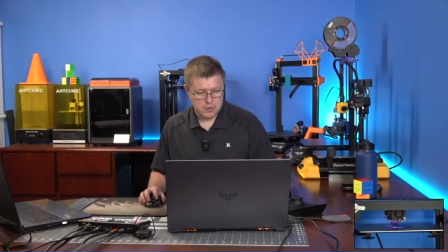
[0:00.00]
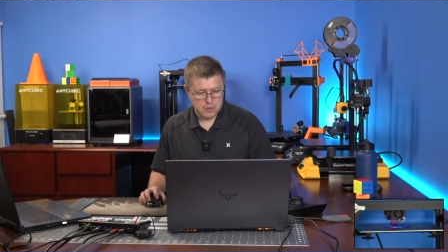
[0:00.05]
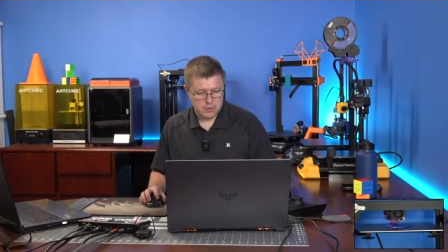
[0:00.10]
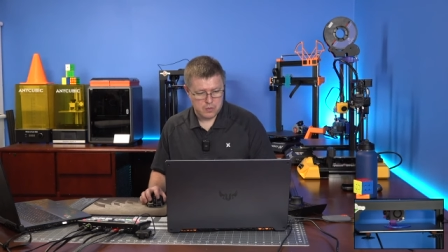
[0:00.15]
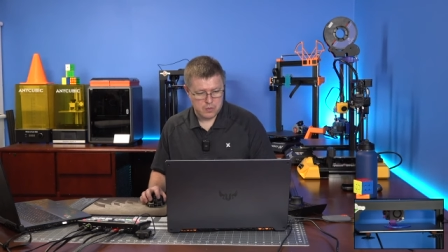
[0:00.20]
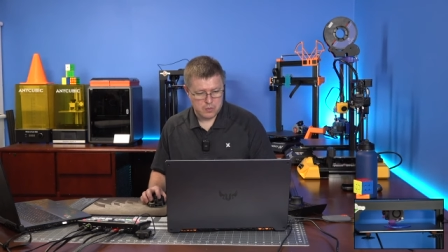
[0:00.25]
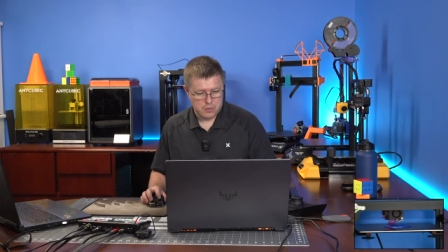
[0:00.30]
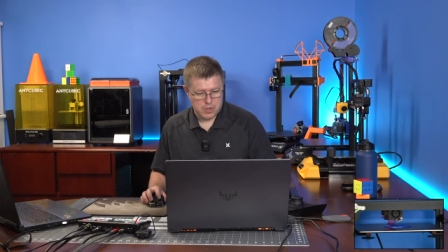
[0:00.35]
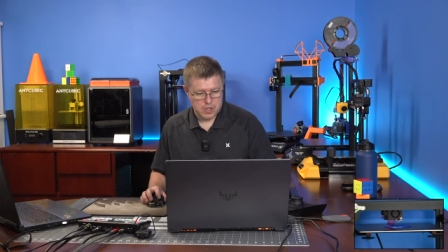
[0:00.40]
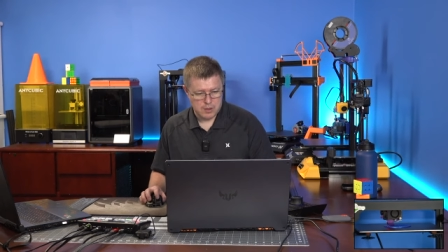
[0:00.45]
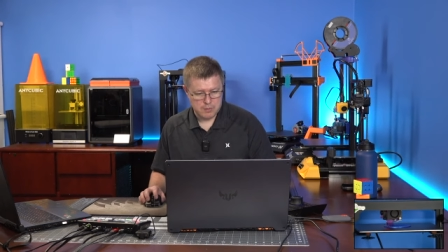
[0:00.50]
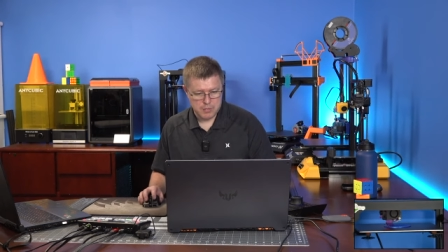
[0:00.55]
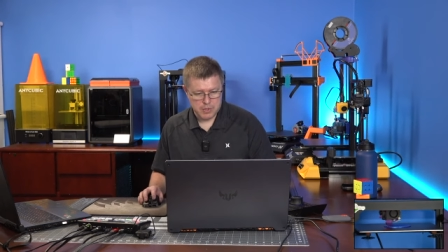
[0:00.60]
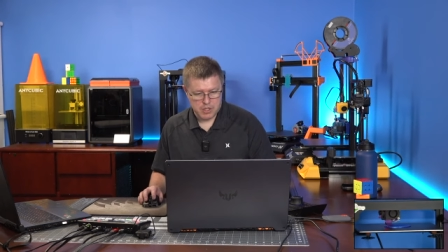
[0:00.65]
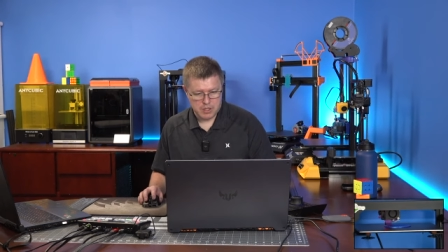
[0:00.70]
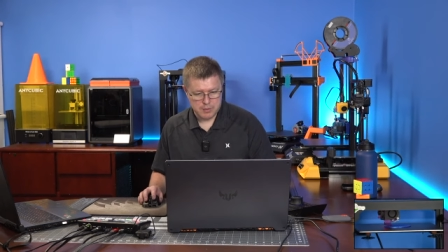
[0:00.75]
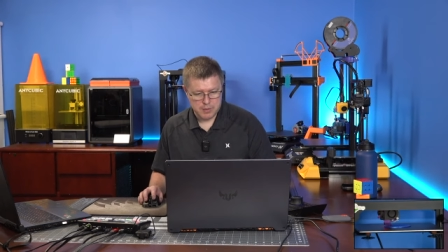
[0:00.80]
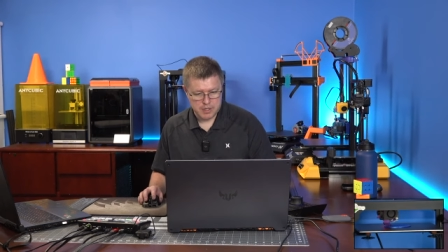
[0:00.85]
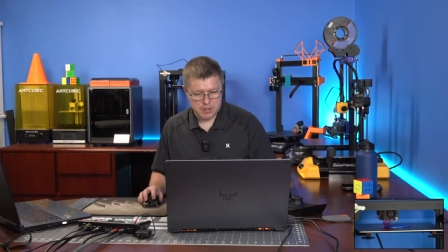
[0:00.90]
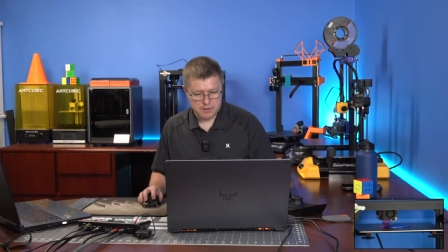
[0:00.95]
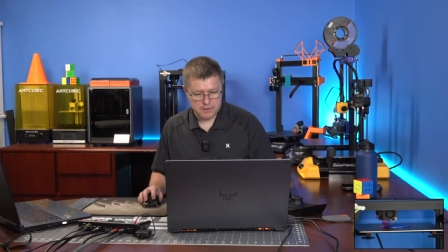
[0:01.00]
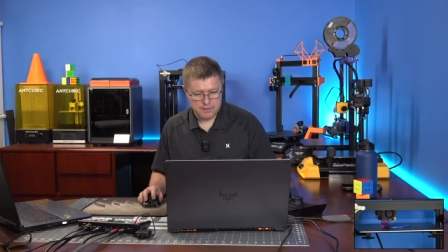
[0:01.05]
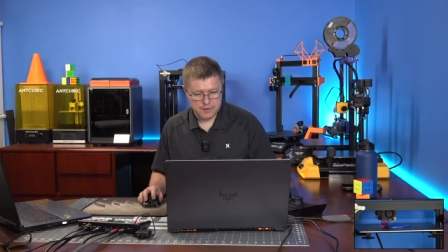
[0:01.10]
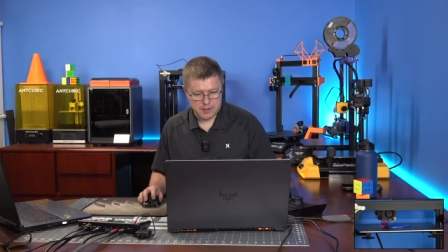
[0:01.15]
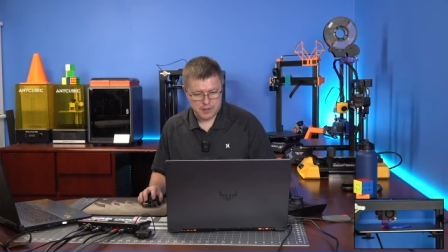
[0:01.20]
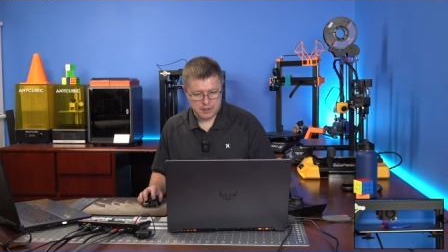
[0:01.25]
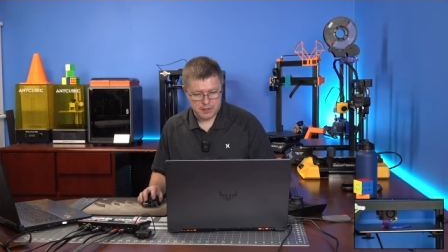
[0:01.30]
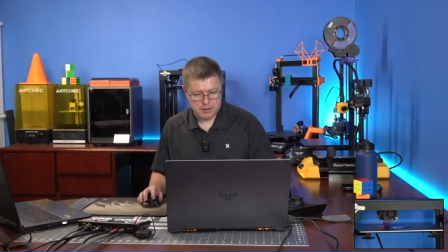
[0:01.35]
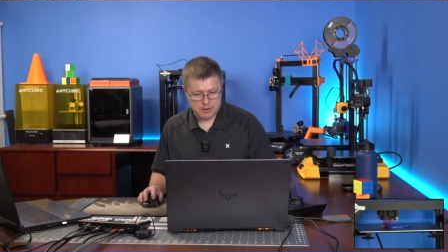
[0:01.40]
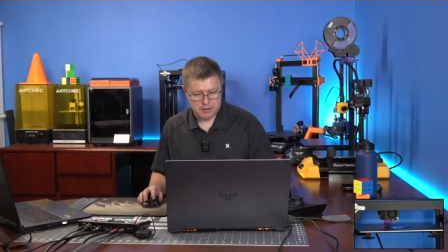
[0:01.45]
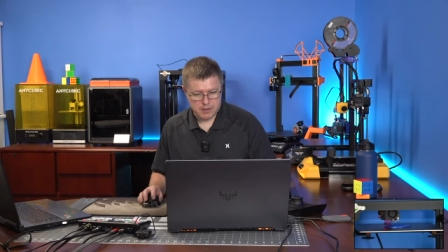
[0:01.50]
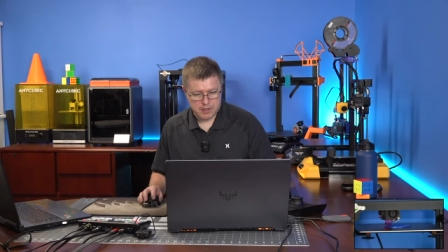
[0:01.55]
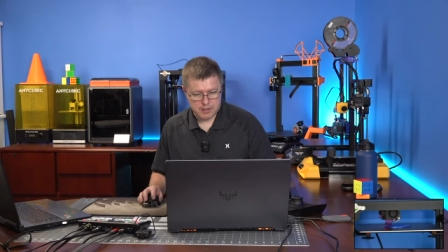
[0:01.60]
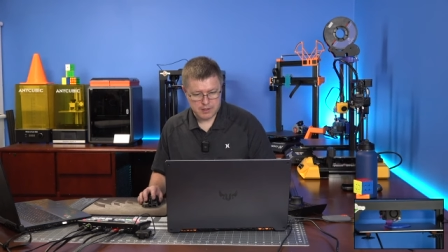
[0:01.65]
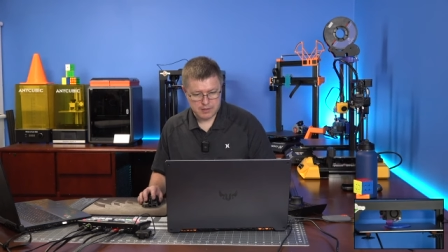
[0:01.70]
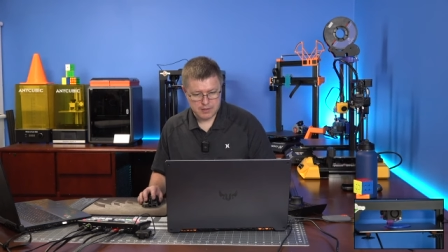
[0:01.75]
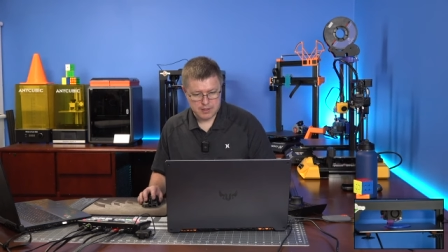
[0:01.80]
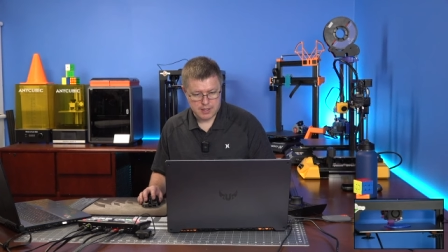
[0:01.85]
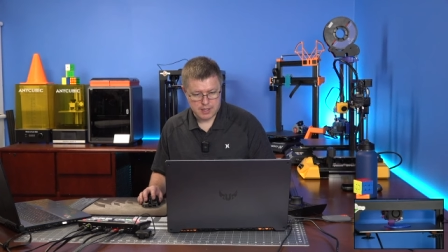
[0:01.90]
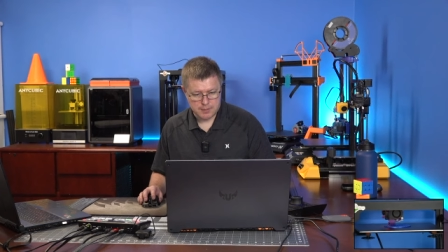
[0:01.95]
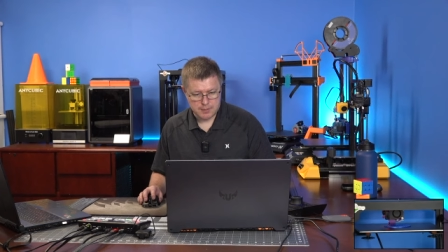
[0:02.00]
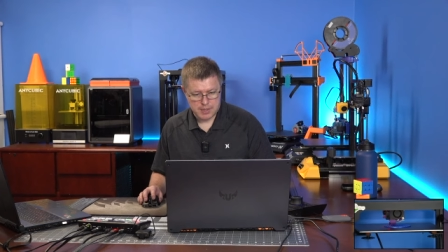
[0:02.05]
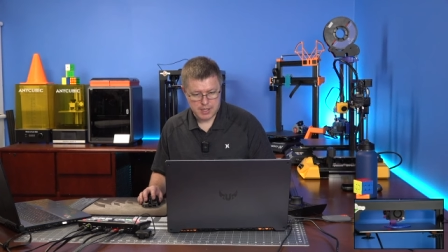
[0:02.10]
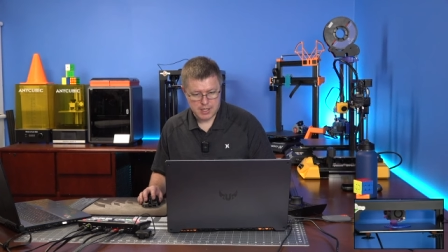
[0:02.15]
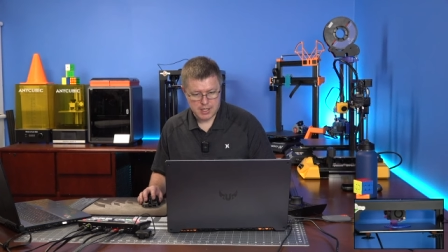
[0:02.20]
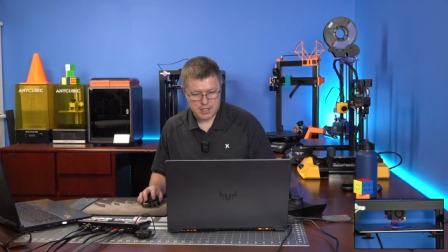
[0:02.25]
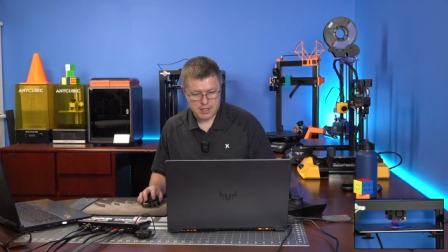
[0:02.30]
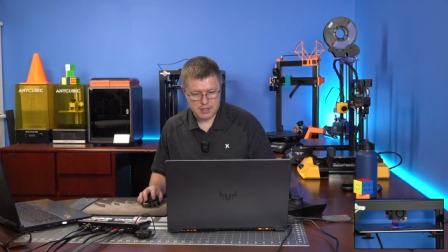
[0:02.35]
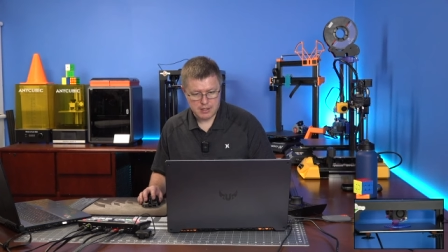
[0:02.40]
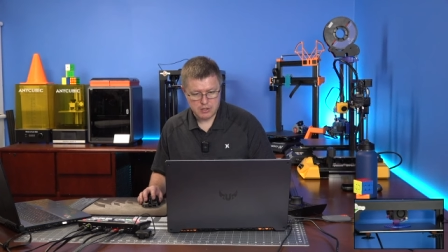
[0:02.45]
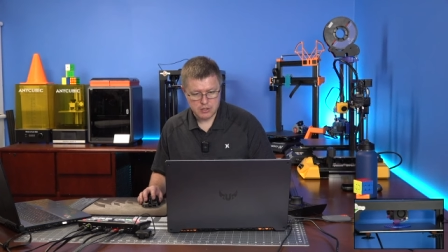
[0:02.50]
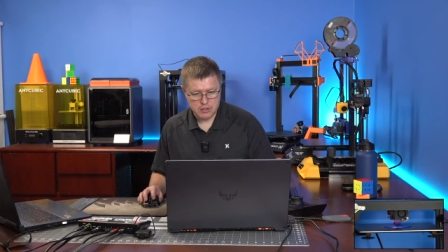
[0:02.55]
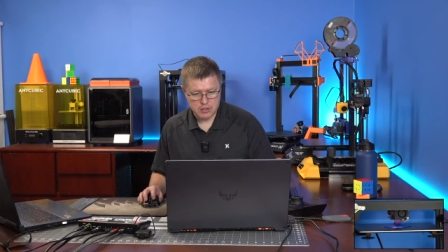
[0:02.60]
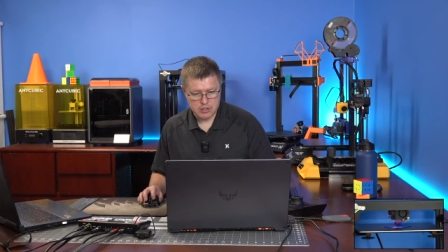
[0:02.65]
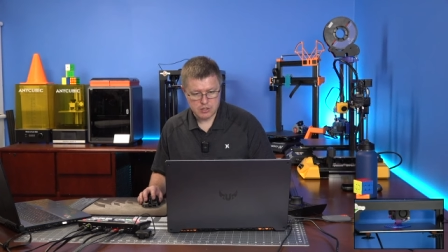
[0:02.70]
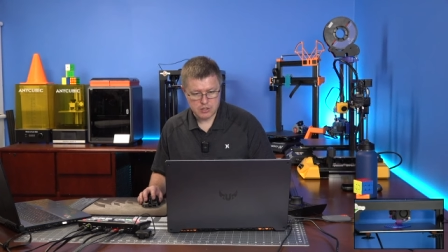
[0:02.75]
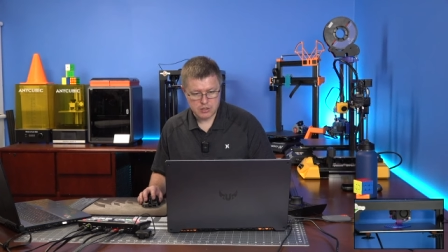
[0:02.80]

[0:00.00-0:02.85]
one millimeter fillet around the top edge.